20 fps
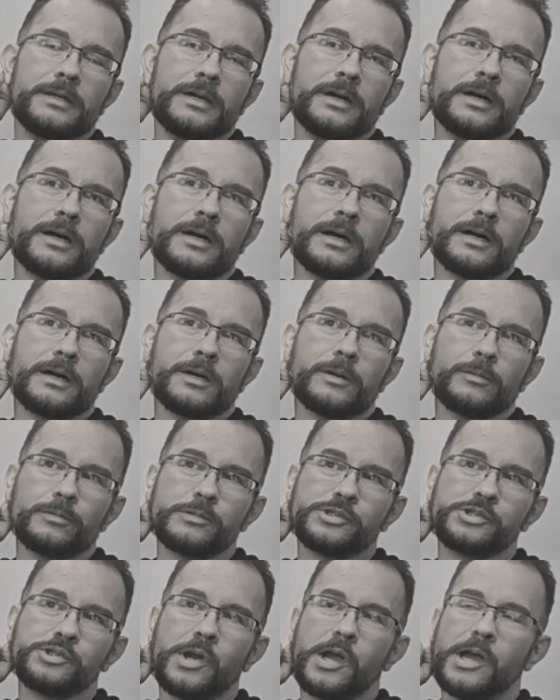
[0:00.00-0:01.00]

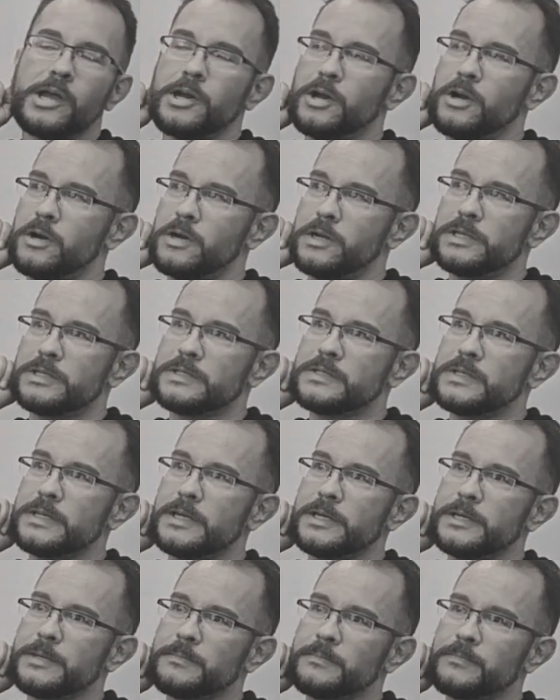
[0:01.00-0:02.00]
was trying to hurt you
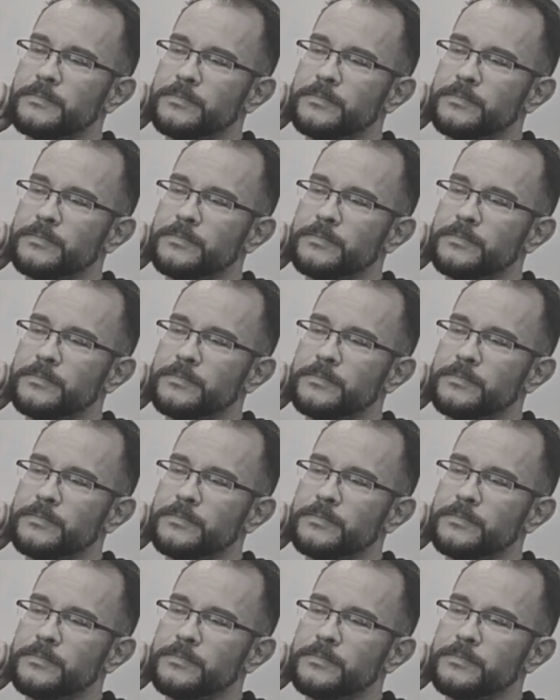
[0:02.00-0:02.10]
today.